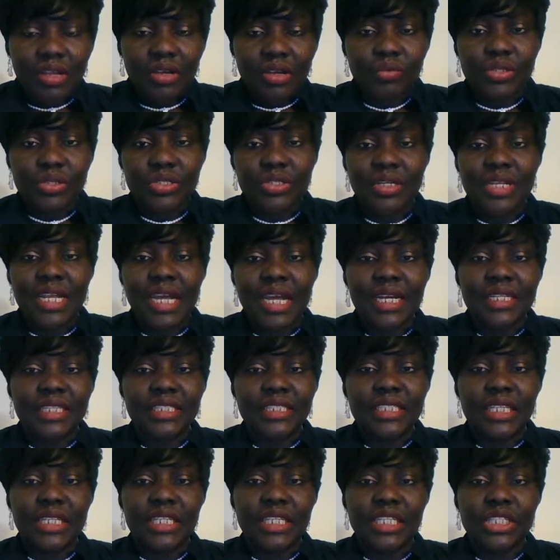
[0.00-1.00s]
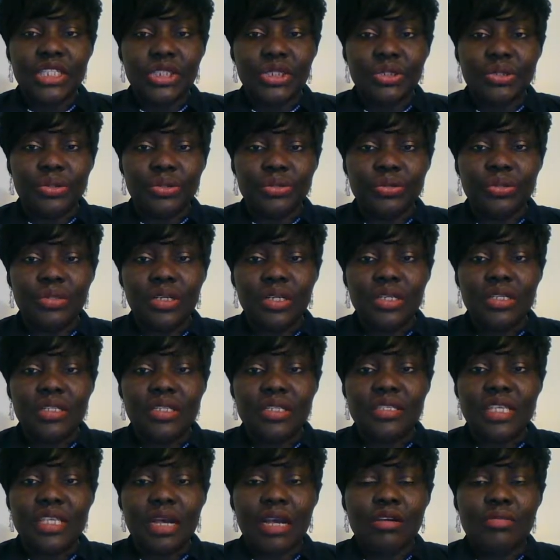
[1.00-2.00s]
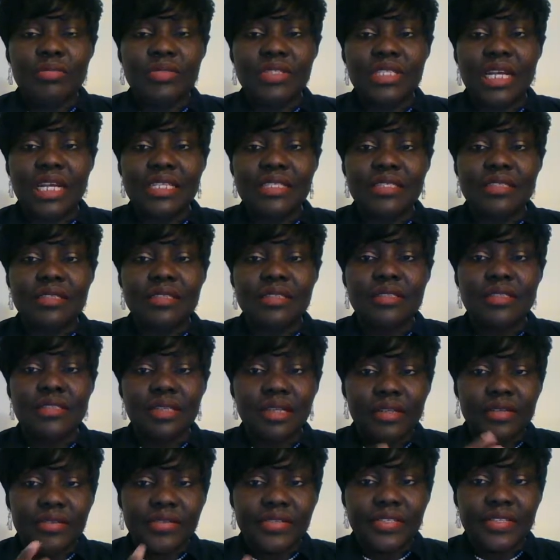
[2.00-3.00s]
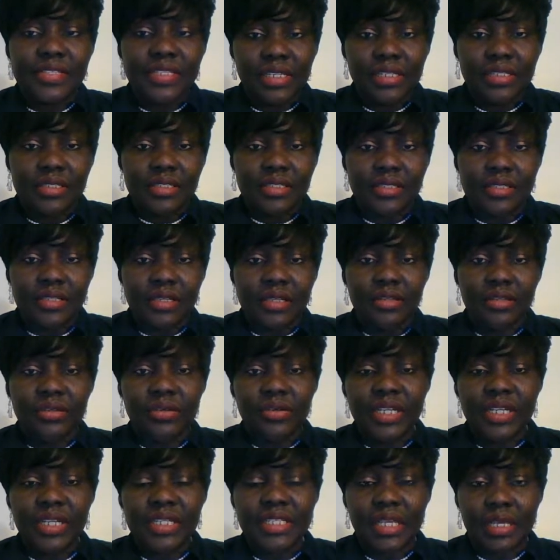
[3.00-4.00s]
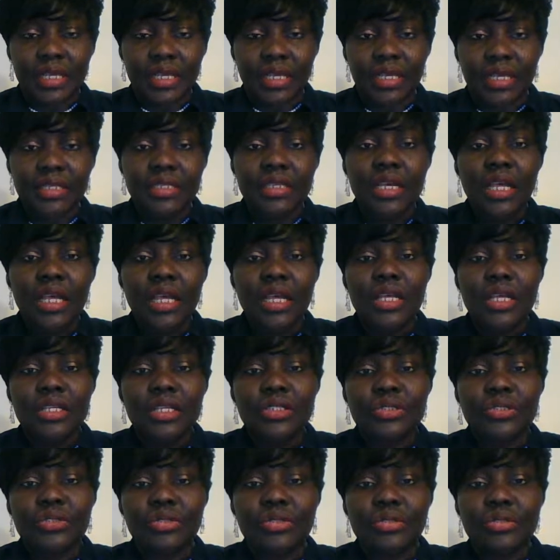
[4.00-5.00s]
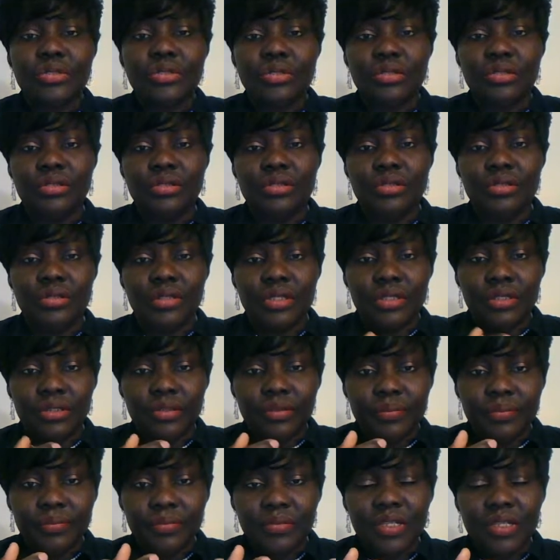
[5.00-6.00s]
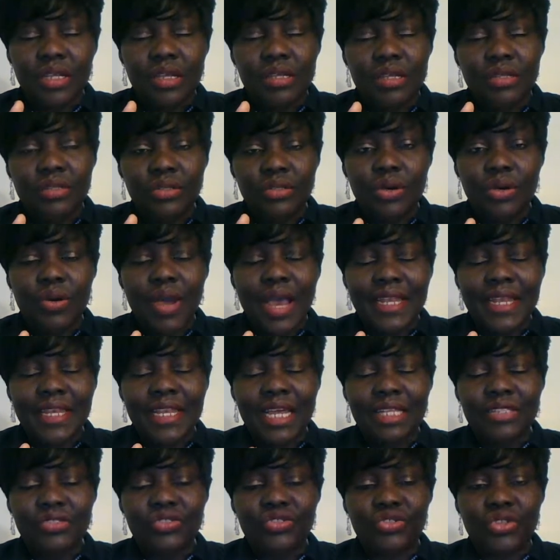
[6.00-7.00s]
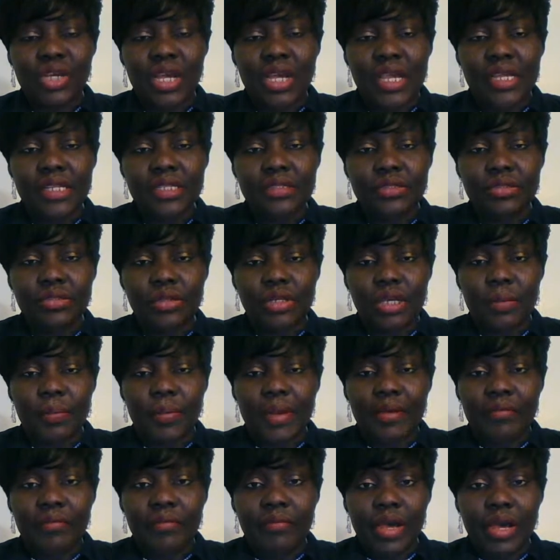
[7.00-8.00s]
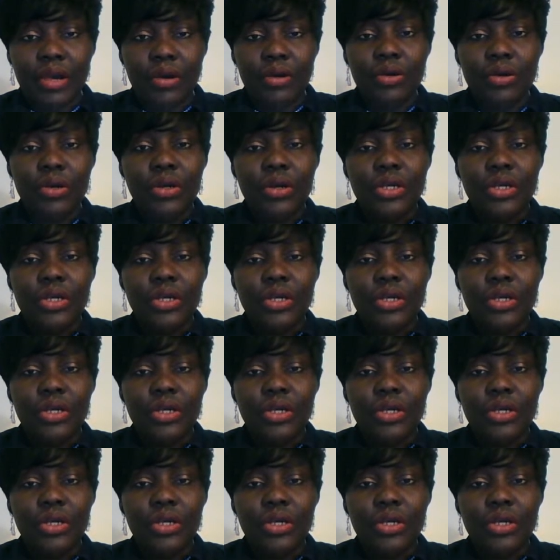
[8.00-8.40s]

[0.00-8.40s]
with other related issues, the circumstances increasingly deteriorate again through, though Ada tried to keep her vow,